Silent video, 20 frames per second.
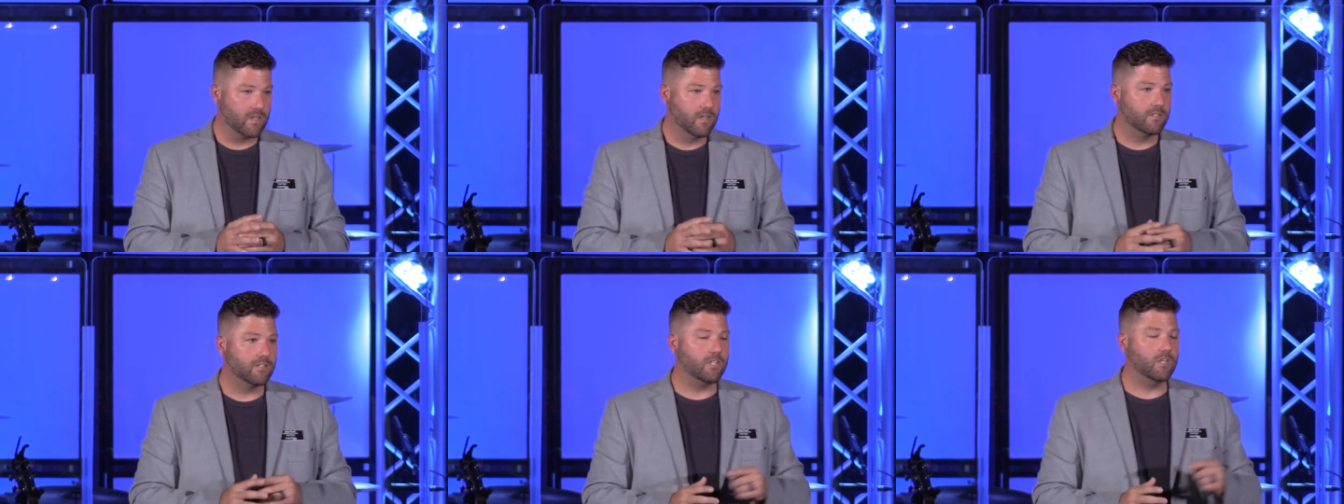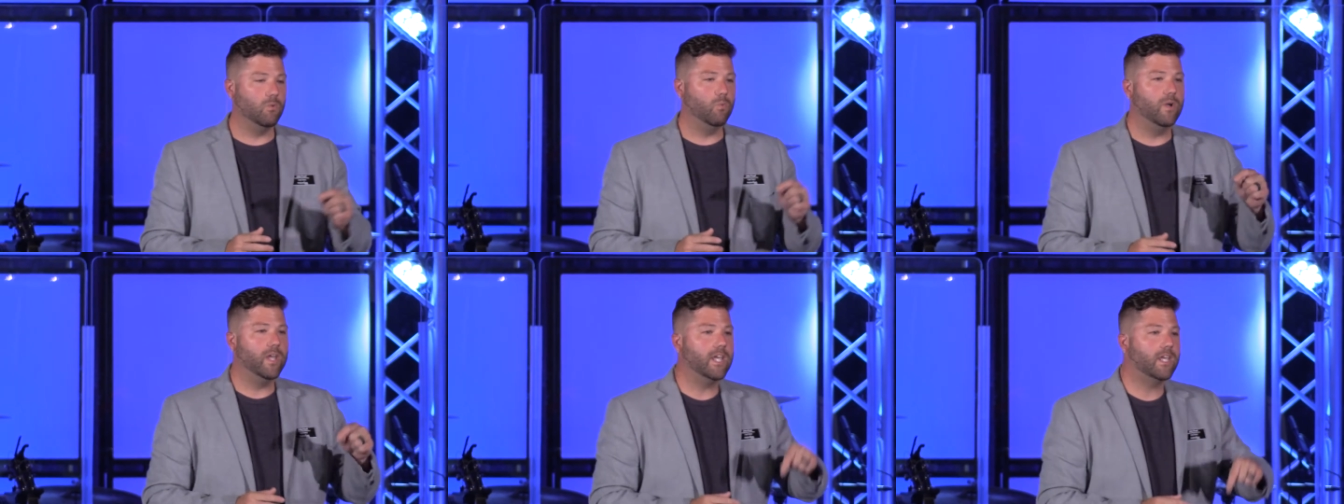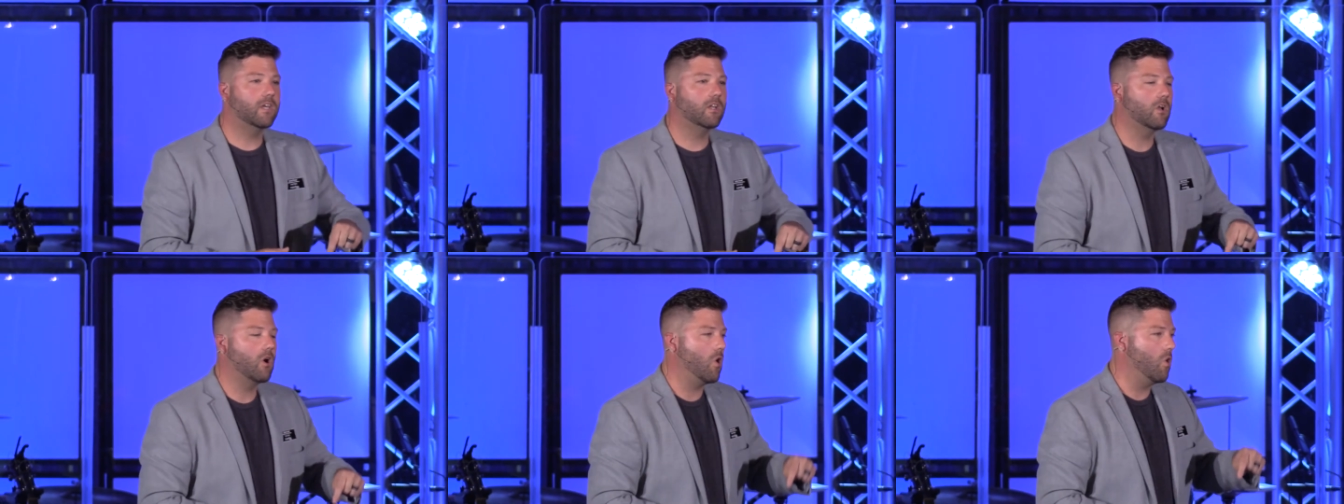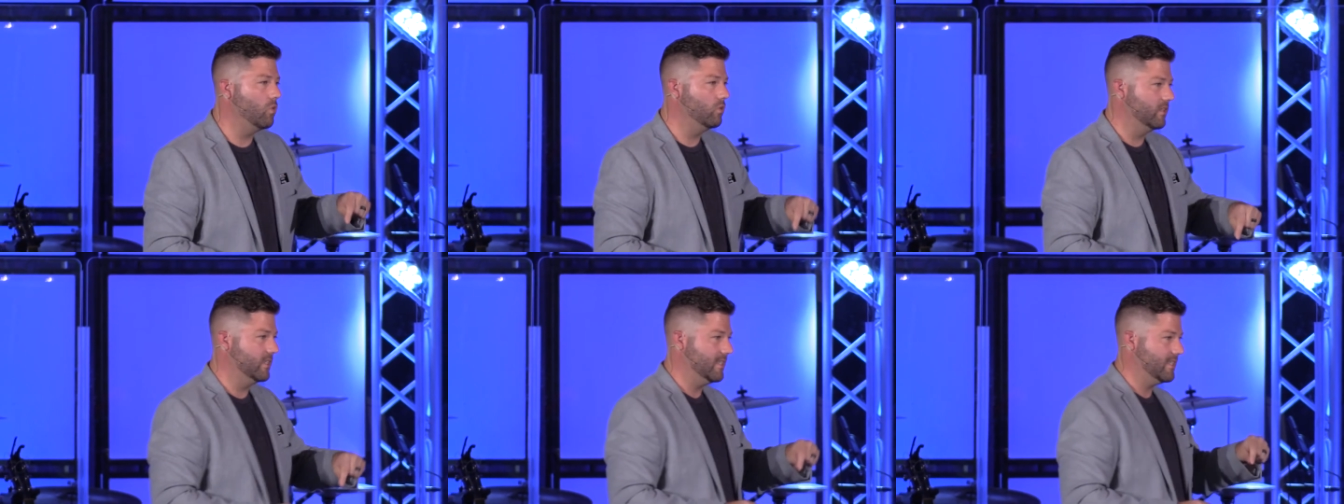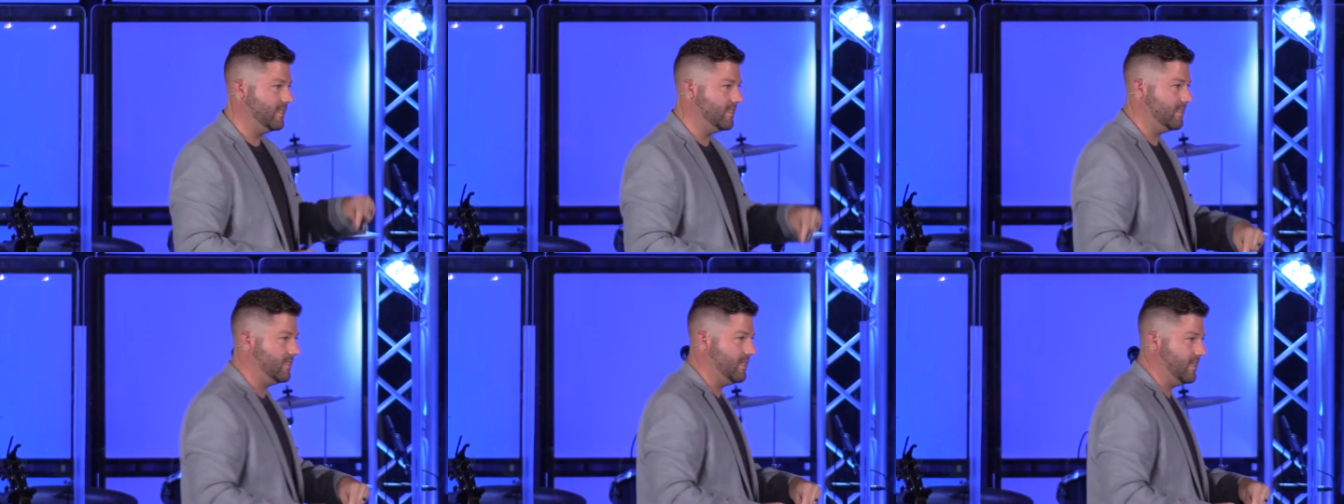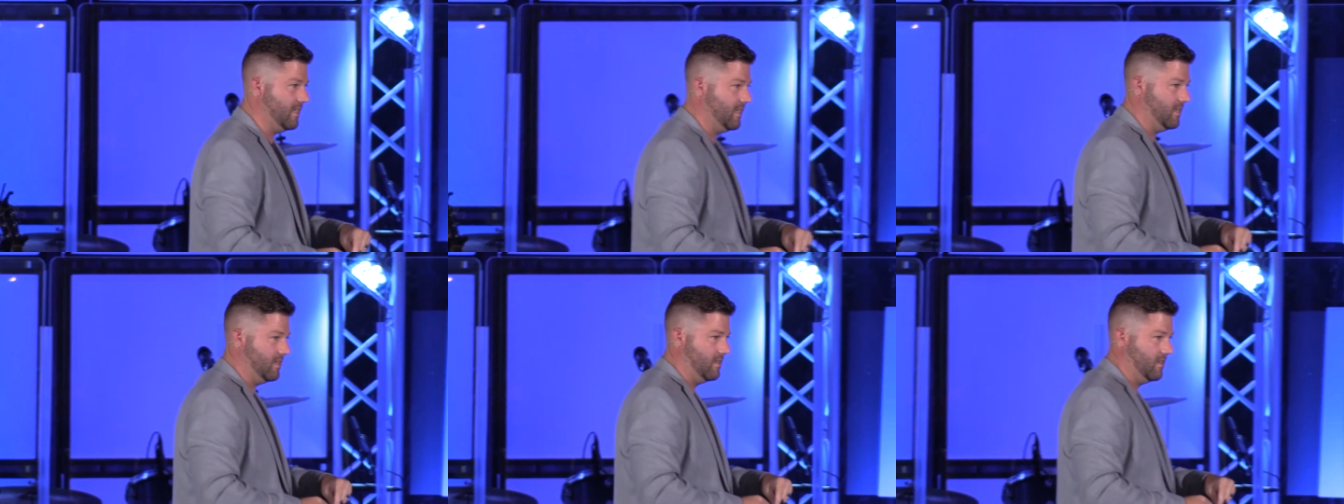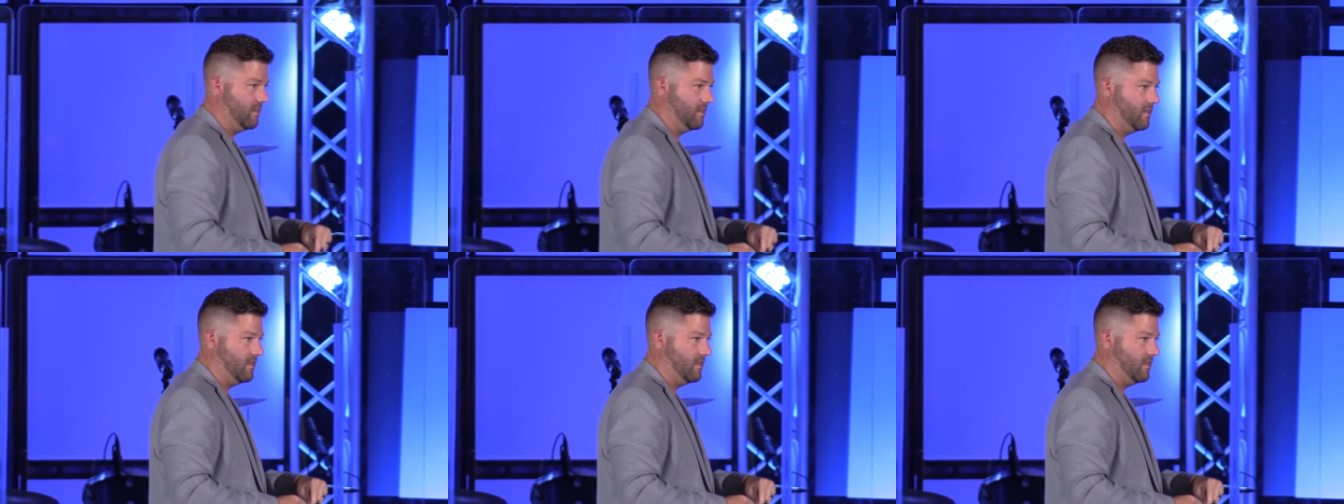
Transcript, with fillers: See, we can only see